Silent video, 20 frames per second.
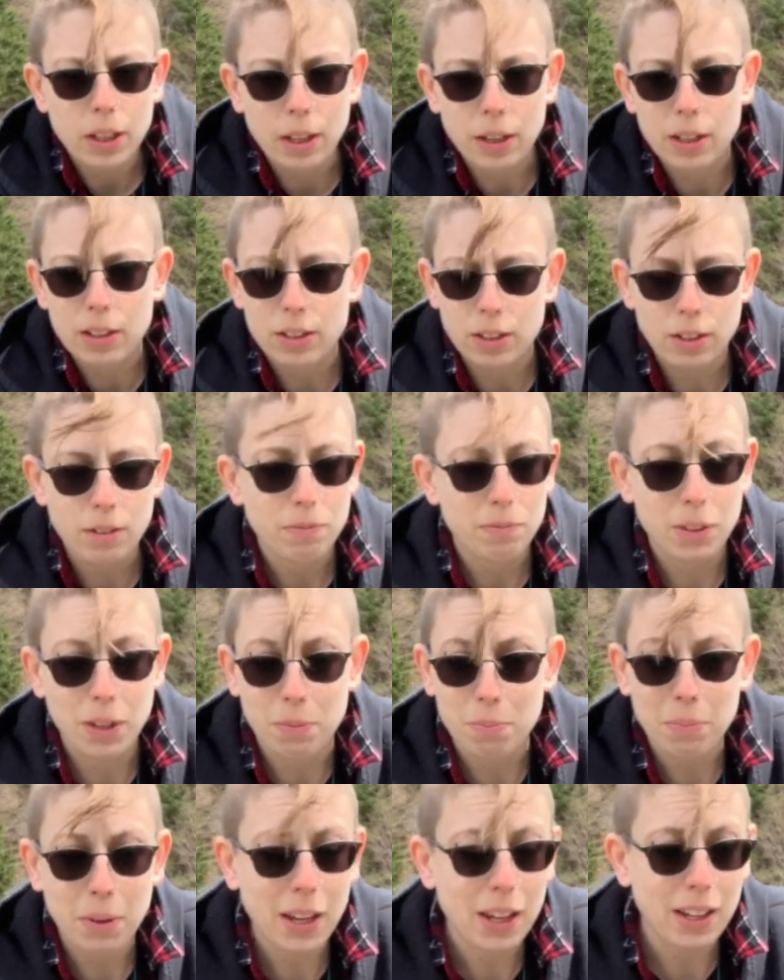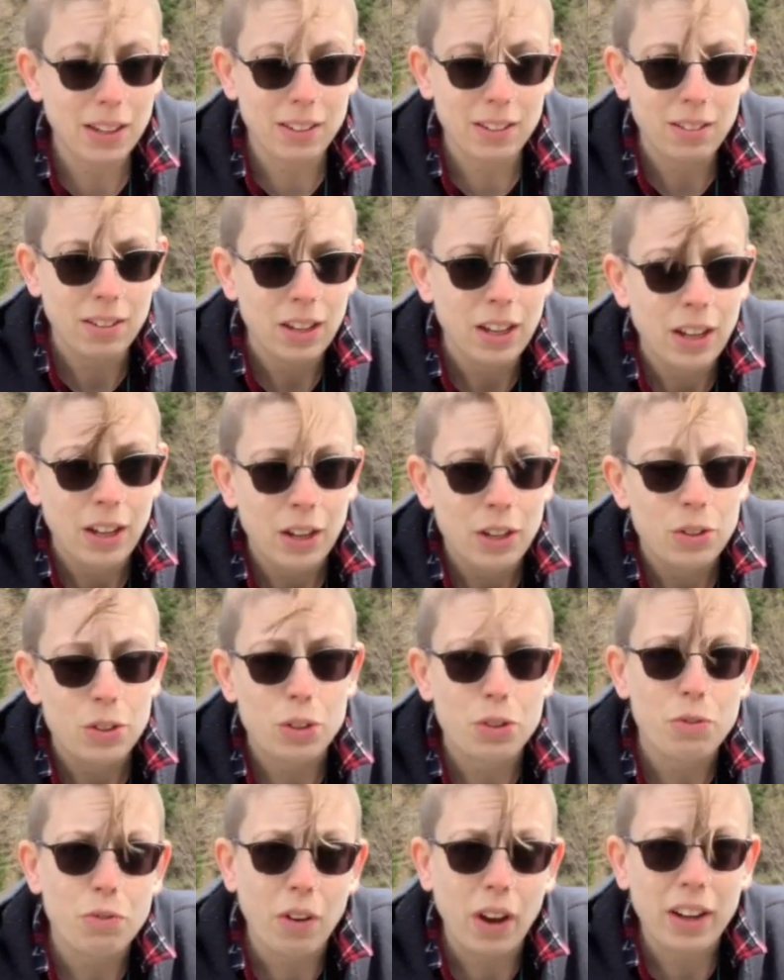It can mean
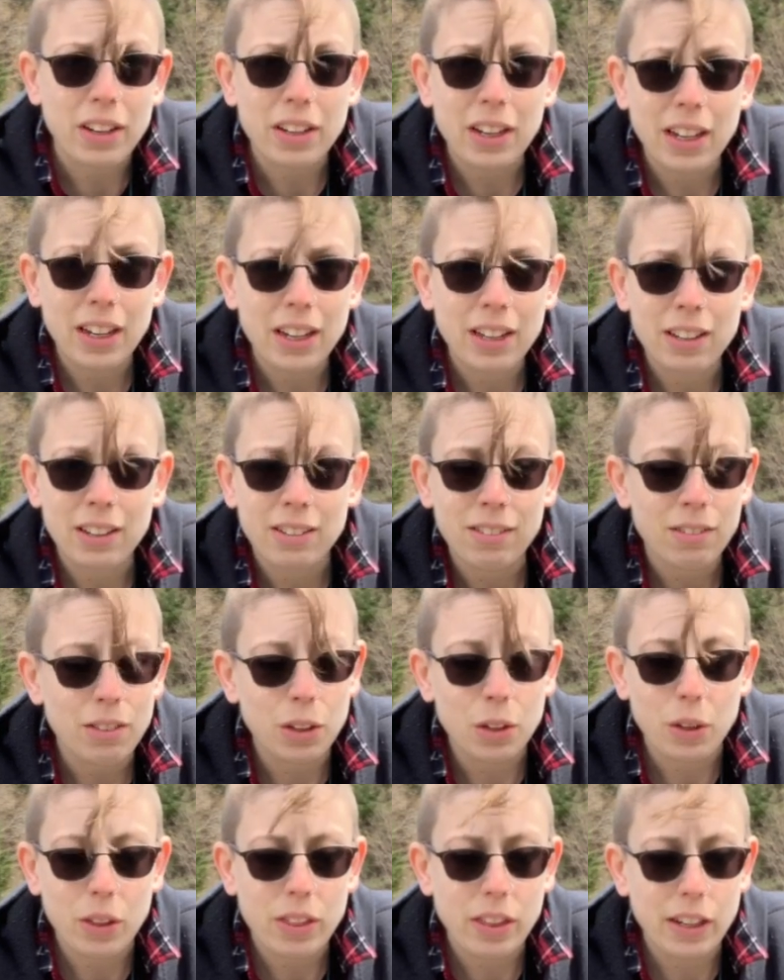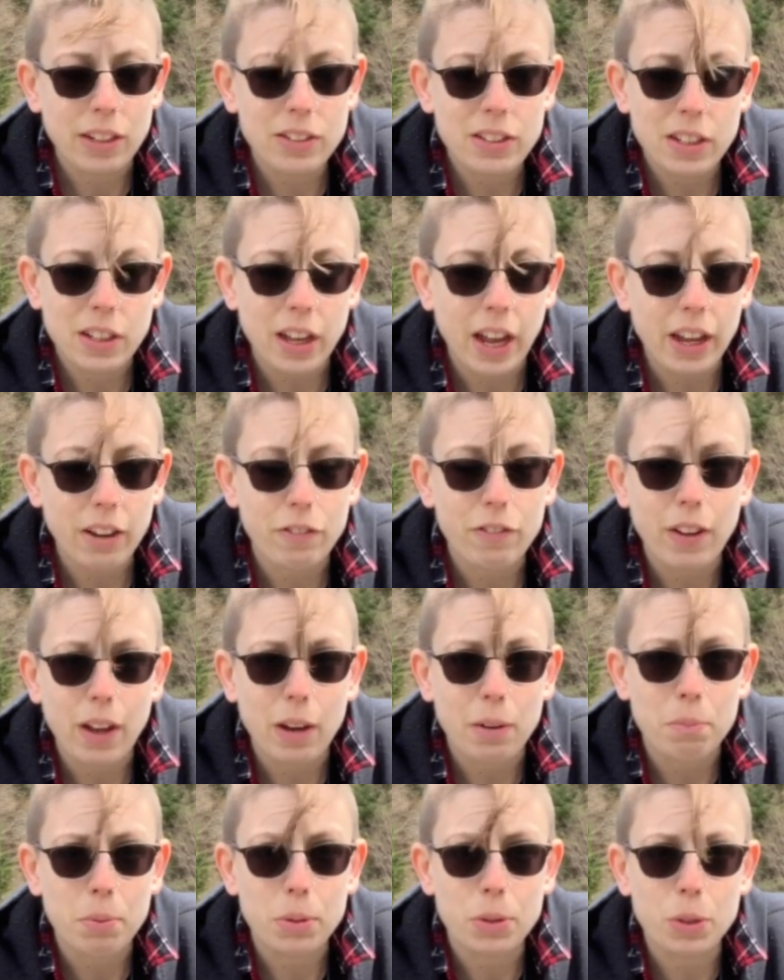just finding the good things in life
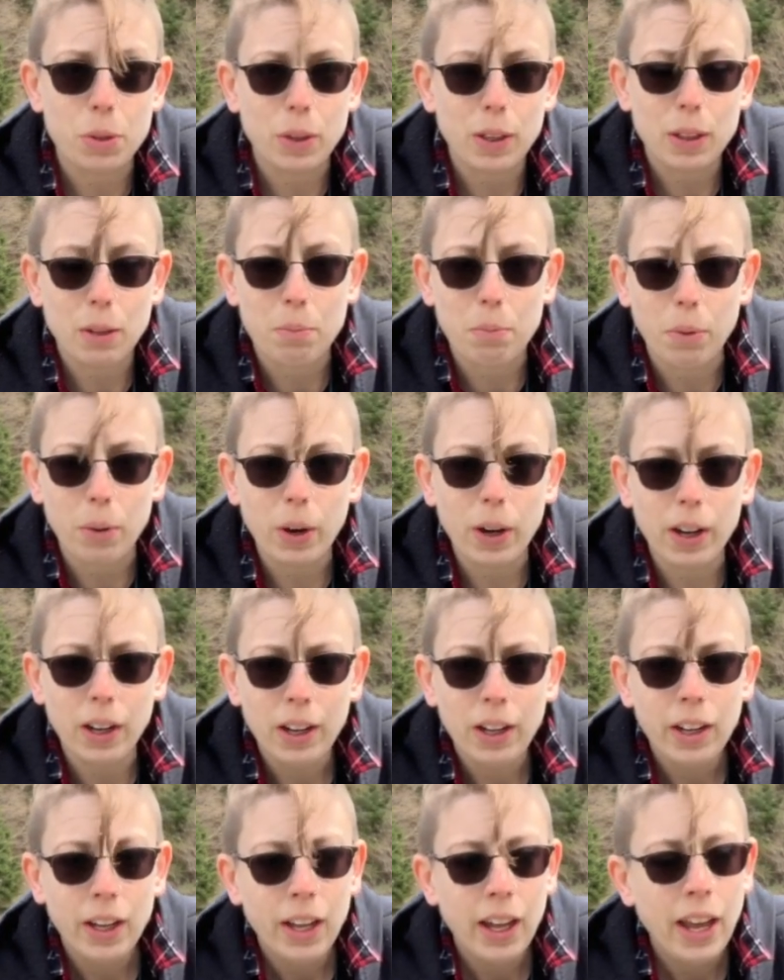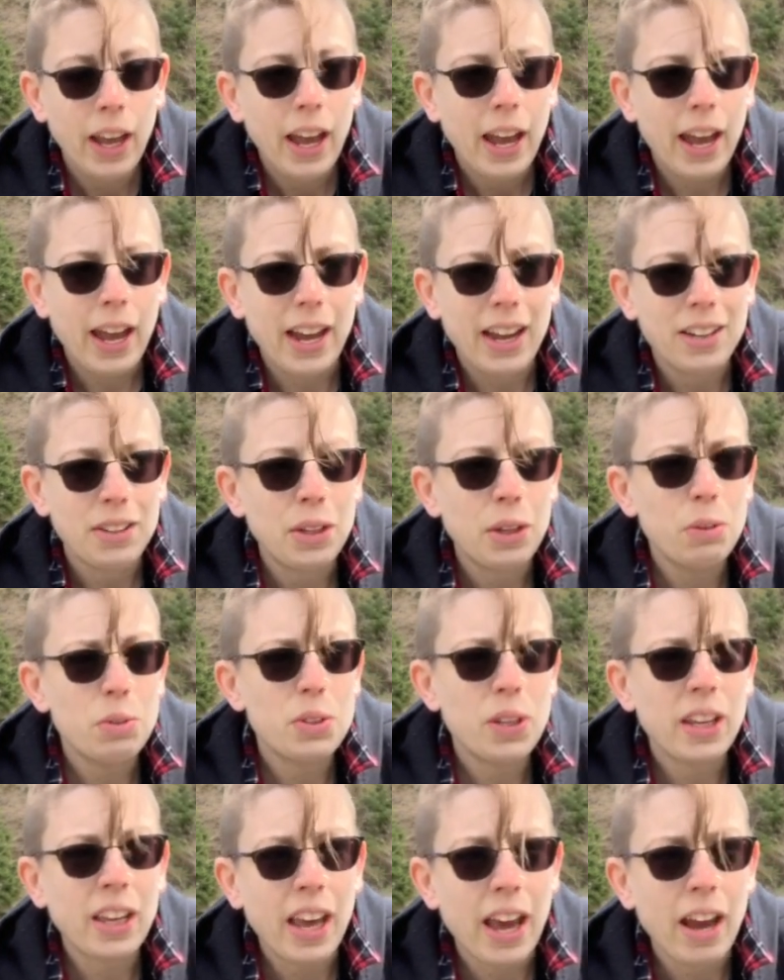and pursuing them more and
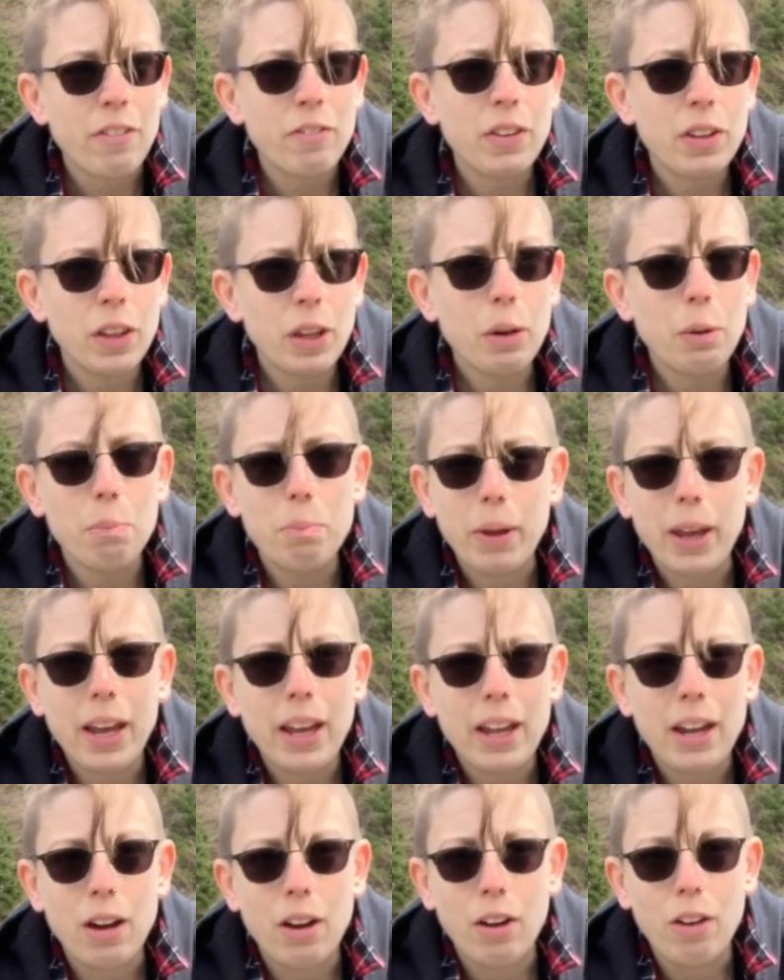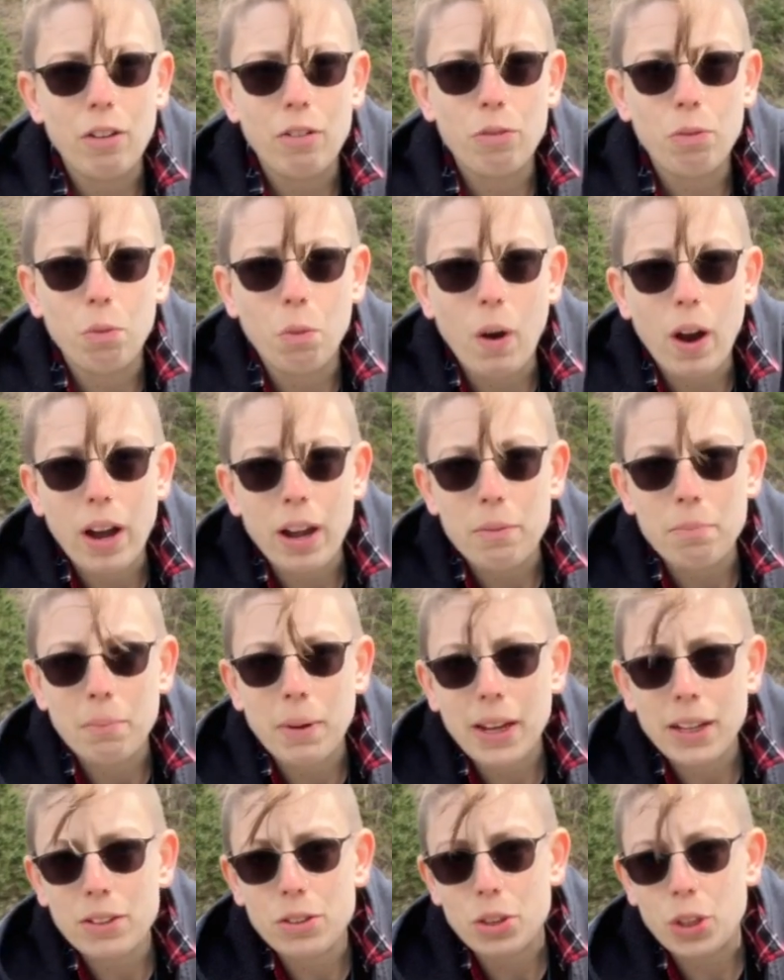using every little bit of what
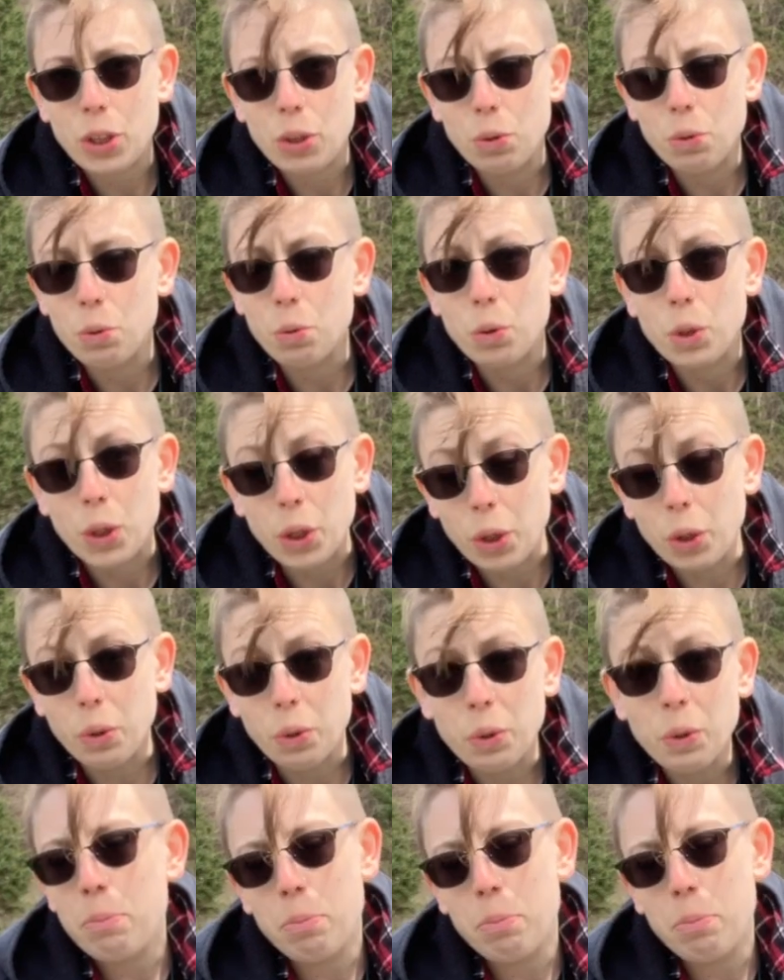makes you you.